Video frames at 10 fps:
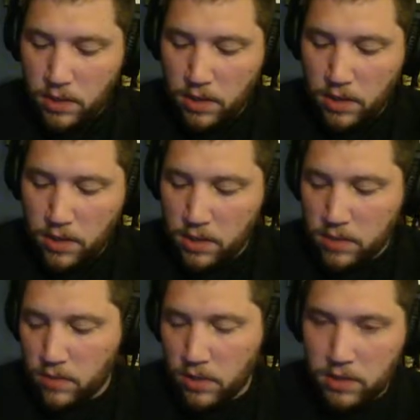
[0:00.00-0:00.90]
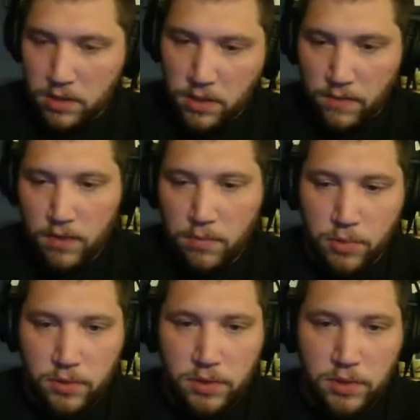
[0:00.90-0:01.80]
these are what's going to give you
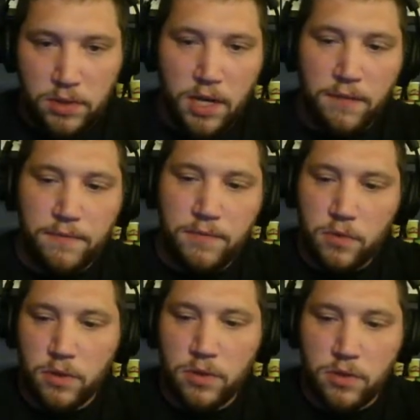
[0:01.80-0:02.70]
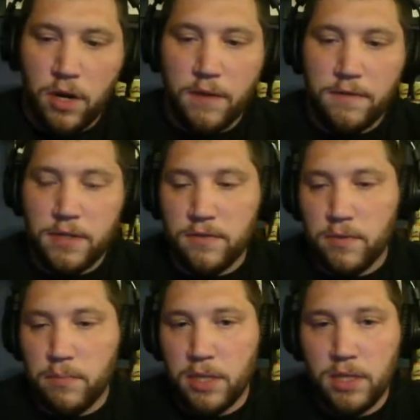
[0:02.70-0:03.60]
boosts and stuff towards your offensive
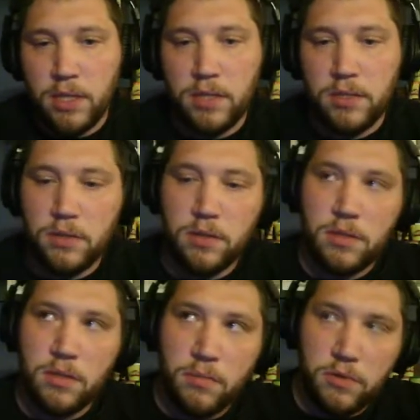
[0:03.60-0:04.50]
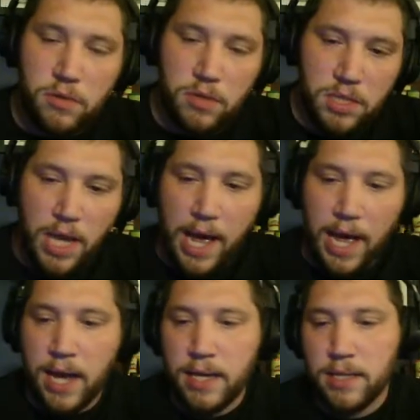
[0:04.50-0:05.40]
abilities. So it's going to boost your
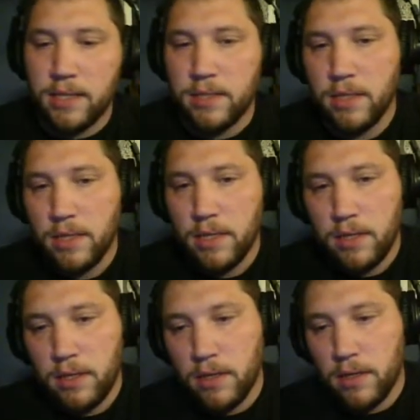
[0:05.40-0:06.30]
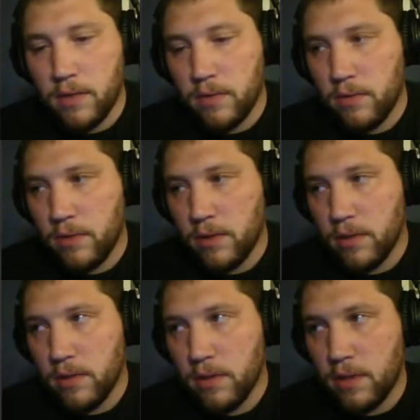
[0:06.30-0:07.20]
attack and, you know,
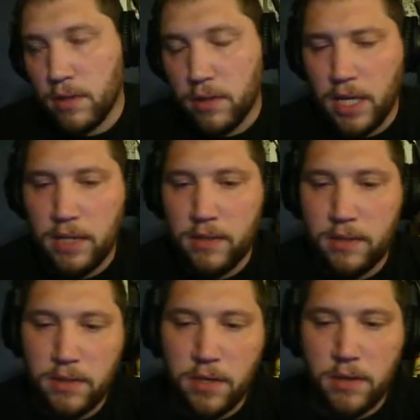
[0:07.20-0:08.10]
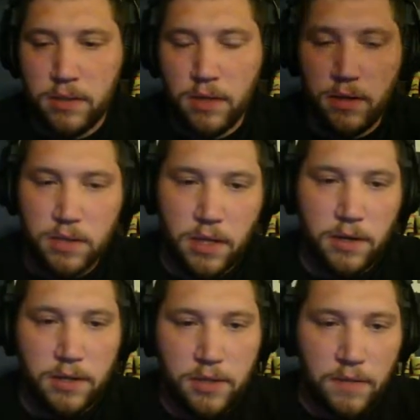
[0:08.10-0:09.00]
your critical hits, etc., etc.,
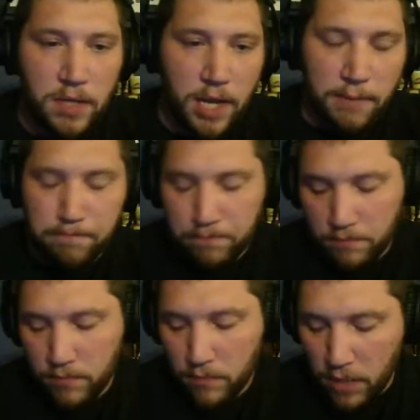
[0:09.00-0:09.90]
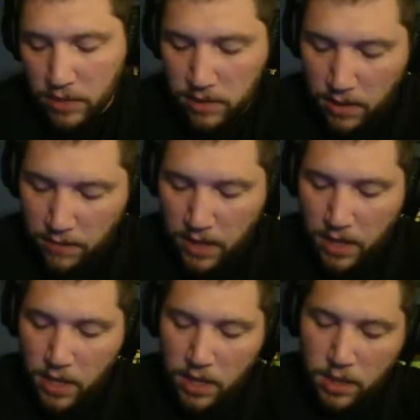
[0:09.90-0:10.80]
etc., stuff like that. Basic stuff,
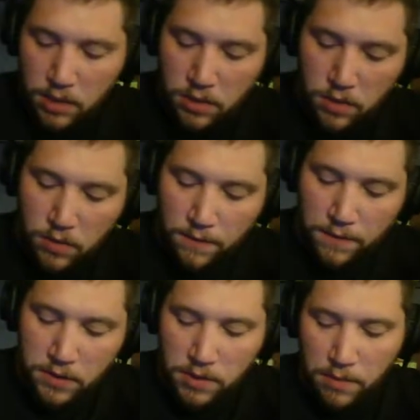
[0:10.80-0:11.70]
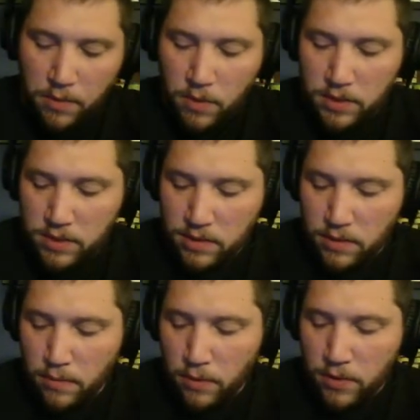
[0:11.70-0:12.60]
okay? So the first couple ones, this is
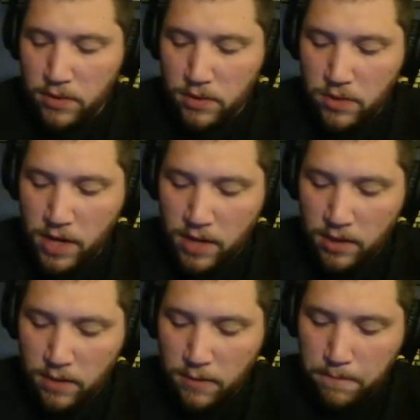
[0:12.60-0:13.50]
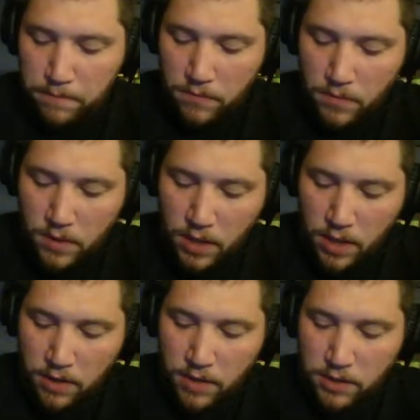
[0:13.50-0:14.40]
important. Strength
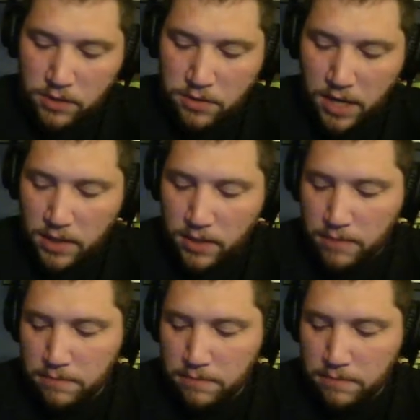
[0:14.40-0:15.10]
and greater strength.